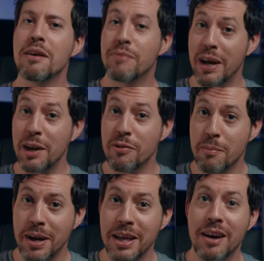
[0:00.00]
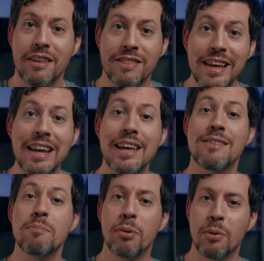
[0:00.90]
value for money, I think it's
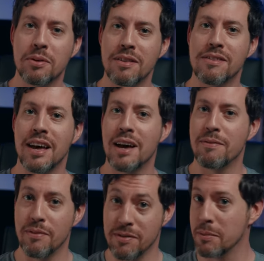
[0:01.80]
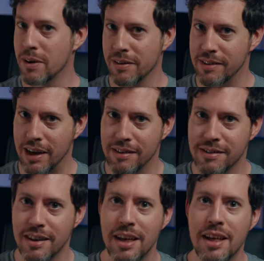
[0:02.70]
important to have some
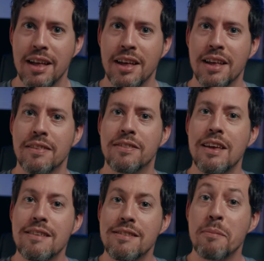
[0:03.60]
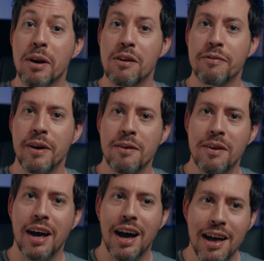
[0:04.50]
context. This microphone
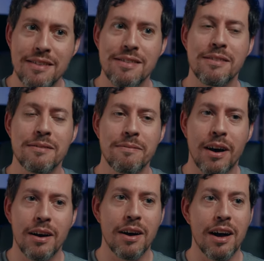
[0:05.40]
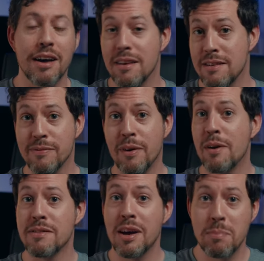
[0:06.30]
has, as far
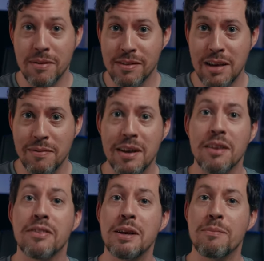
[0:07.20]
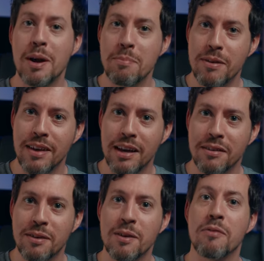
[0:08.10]
as I perceive it, the
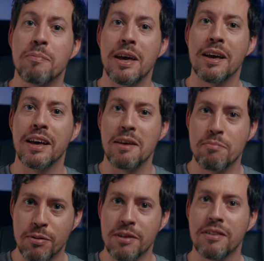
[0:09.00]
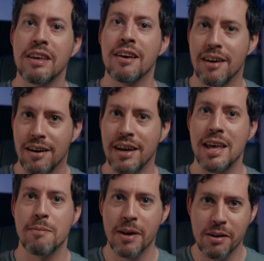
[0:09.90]
reputation of being a pretty
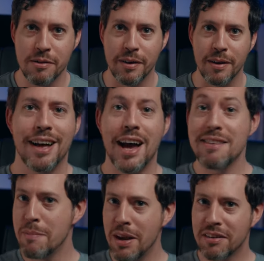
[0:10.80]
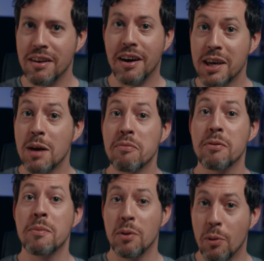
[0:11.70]
high-end microphone. As I mentioned, I come
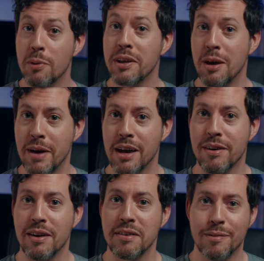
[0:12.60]
from an audio background